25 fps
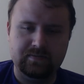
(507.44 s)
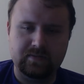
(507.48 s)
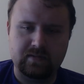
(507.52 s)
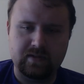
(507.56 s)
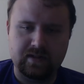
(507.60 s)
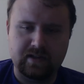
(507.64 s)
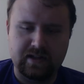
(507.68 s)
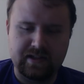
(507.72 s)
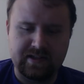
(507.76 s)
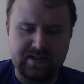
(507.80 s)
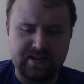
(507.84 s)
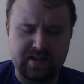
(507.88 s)

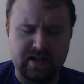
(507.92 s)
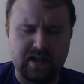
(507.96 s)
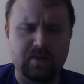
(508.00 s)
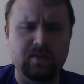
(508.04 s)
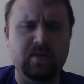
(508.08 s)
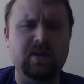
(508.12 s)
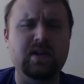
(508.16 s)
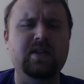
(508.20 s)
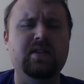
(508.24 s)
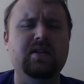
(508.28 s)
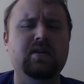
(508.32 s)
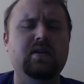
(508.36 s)
Let's see,
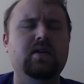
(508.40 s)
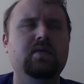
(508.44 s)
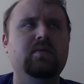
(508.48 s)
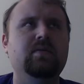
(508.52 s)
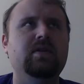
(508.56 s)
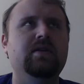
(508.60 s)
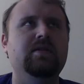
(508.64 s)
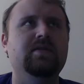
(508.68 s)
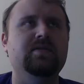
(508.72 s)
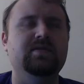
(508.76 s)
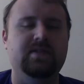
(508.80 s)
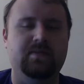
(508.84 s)
what other
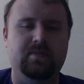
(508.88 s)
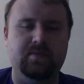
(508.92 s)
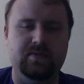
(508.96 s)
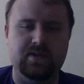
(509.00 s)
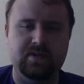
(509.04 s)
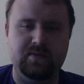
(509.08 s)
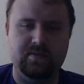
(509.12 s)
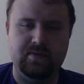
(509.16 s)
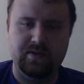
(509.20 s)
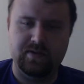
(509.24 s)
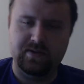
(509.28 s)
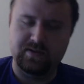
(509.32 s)
symbols
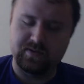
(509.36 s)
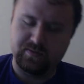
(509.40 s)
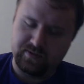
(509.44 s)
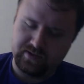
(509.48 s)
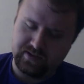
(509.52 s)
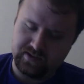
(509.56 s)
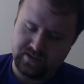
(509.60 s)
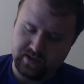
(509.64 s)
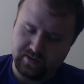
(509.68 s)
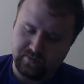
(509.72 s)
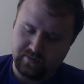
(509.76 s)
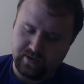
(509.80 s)
can we use? Let's
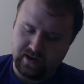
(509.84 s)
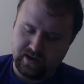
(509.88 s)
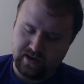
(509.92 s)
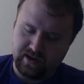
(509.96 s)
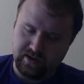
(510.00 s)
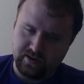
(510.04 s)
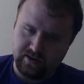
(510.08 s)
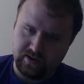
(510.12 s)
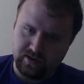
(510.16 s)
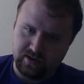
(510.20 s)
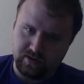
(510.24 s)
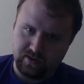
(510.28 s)
see, we
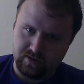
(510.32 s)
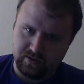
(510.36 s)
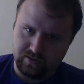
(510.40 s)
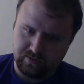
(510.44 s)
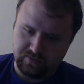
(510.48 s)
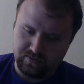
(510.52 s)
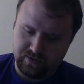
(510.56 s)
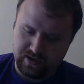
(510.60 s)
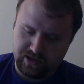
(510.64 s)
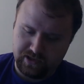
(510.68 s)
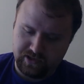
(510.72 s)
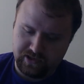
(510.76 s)
need the golden
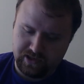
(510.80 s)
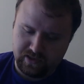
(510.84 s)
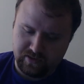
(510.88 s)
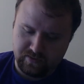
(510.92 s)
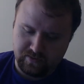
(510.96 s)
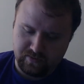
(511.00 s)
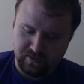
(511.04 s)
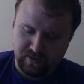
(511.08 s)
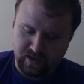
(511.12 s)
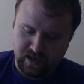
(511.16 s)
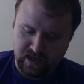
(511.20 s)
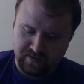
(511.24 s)
ratio,
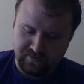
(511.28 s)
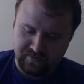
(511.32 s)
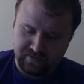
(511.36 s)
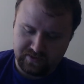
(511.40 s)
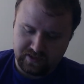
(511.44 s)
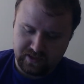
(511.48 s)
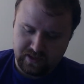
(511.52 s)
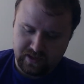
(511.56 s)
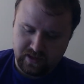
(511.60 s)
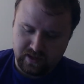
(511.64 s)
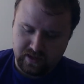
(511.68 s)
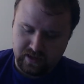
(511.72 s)

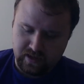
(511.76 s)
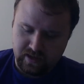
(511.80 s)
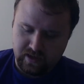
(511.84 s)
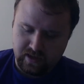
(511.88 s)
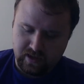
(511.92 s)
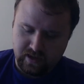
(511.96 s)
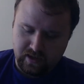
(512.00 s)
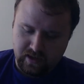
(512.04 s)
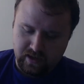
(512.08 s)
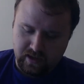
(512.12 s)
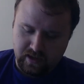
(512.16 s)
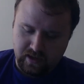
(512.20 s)
obviously.
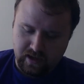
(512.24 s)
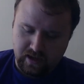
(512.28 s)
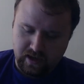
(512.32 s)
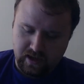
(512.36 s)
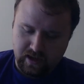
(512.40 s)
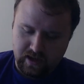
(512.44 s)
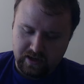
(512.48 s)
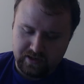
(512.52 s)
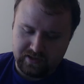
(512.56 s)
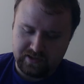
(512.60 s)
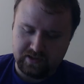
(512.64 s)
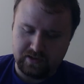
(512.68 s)

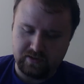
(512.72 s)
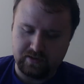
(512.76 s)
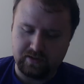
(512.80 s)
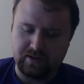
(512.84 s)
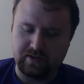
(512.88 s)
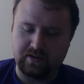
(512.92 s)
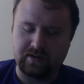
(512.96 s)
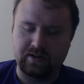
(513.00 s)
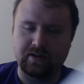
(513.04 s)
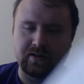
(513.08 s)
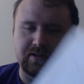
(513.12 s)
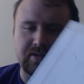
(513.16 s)
So
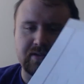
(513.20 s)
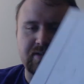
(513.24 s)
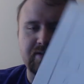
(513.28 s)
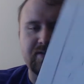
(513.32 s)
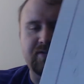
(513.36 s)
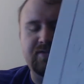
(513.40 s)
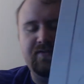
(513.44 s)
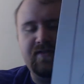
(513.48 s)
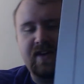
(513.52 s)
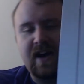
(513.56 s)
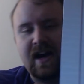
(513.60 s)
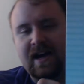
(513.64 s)
our little
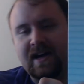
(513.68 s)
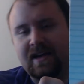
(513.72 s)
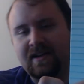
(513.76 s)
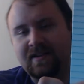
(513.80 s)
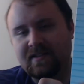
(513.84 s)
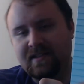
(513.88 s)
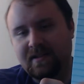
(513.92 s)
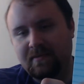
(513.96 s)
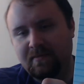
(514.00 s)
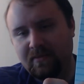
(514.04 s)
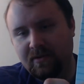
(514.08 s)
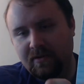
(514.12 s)
phi
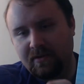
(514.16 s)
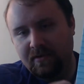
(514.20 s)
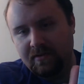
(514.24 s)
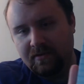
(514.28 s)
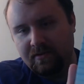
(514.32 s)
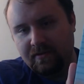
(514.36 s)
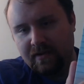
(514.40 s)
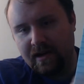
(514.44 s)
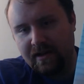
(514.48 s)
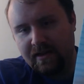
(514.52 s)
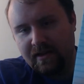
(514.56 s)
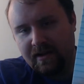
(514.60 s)
symbol
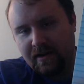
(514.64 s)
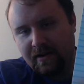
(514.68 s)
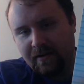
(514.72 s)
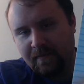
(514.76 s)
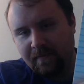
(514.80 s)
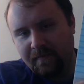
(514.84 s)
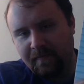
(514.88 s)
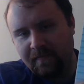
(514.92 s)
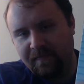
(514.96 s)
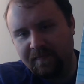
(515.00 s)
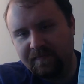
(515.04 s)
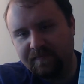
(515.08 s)
right there.
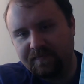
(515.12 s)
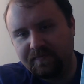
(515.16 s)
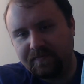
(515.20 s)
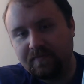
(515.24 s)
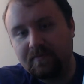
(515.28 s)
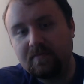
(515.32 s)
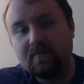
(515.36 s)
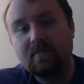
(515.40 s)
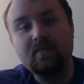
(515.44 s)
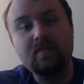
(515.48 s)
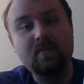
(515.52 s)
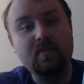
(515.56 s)

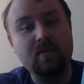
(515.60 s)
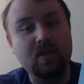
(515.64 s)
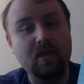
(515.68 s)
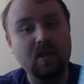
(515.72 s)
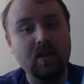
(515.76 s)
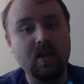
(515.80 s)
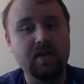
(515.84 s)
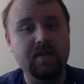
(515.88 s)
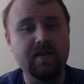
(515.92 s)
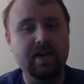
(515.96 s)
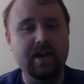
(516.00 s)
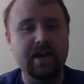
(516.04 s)

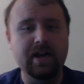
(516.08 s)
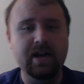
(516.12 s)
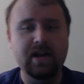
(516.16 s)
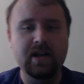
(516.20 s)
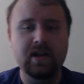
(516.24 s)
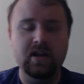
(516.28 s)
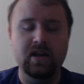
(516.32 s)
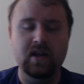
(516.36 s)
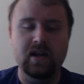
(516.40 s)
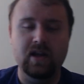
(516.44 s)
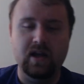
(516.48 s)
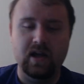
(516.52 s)
Very good.
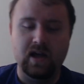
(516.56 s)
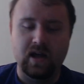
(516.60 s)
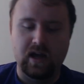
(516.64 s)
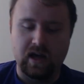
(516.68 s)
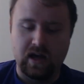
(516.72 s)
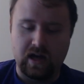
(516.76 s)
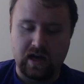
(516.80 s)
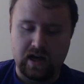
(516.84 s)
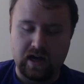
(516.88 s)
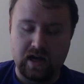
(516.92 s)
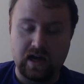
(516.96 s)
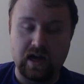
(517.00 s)

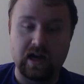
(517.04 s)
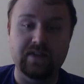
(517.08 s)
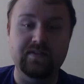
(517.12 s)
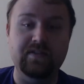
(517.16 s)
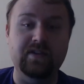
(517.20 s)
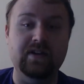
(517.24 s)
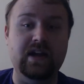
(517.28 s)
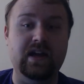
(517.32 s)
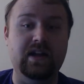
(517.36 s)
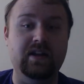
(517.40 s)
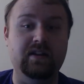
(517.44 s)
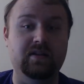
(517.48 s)

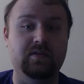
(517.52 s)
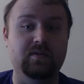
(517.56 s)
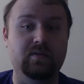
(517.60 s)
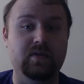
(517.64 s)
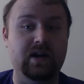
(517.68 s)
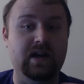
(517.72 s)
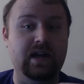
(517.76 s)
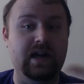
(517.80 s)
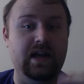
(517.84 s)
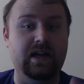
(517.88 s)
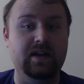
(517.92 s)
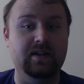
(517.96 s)
If you
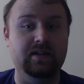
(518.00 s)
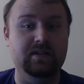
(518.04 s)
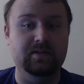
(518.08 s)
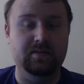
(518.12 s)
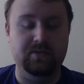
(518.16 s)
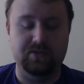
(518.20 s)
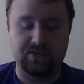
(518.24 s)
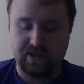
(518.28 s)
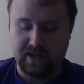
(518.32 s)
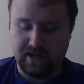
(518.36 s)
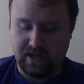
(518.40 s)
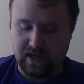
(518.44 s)
want to handle some
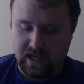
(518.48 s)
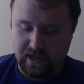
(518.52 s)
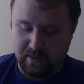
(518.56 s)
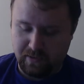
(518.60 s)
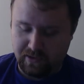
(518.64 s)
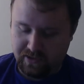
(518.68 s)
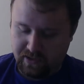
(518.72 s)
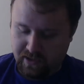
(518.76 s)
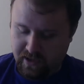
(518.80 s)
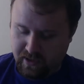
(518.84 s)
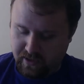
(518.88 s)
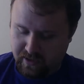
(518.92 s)

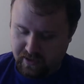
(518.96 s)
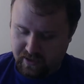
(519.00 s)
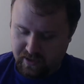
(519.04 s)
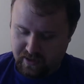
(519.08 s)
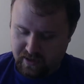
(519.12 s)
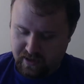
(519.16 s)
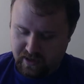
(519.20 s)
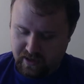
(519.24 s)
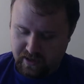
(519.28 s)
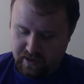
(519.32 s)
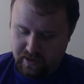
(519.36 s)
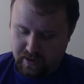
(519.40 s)
trigonometry, you're going
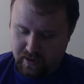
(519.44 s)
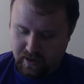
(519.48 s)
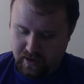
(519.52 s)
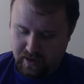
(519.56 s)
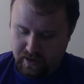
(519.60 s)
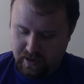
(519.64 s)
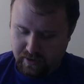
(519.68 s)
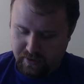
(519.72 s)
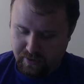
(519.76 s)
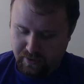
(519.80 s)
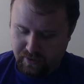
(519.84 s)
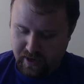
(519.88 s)
to need
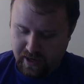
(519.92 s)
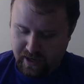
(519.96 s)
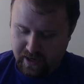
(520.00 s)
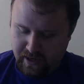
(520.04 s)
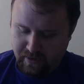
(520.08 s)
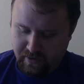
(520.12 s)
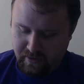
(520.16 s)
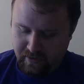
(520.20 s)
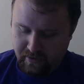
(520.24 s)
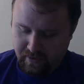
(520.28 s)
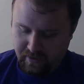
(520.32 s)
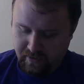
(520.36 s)
theta
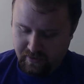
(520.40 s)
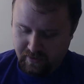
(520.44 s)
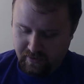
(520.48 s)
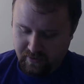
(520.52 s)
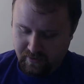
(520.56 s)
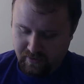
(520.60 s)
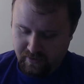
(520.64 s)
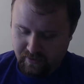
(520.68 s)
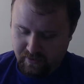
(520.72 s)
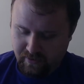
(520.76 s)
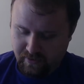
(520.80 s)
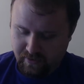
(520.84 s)

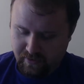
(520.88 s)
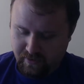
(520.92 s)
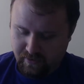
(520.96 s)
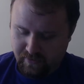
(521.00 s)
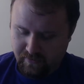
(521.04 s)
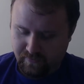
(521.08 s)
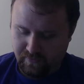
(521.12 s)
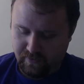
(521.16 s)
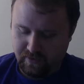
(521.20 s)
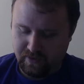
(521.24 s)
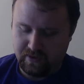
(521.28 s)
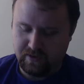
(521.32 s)

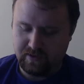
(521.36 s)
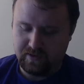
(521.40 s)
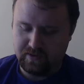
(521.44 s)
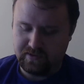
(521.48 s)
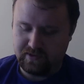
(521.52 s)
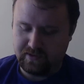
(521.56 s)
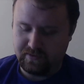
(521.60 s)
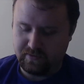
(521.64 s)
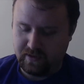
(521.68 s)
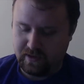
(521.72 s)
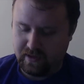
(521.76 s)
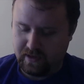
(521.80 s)
for those
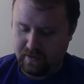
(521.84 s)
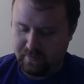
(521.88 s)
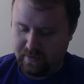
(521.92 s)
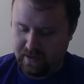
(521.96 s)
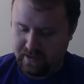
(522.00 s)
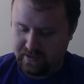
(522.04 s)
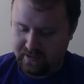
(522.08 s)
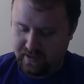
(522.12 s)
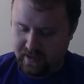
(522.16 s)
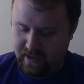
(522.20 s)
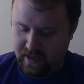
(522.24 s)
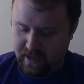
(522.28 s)

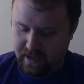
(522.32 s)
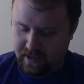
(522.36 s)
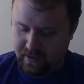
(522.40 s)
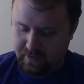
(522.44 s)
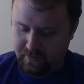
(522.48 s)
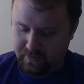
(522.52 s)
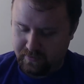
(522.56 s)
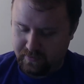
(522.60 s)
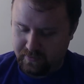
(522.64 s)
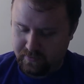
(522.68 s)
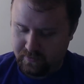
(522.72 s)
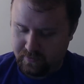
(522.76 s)
pesky
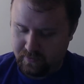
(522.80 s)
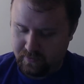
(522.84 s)
angles.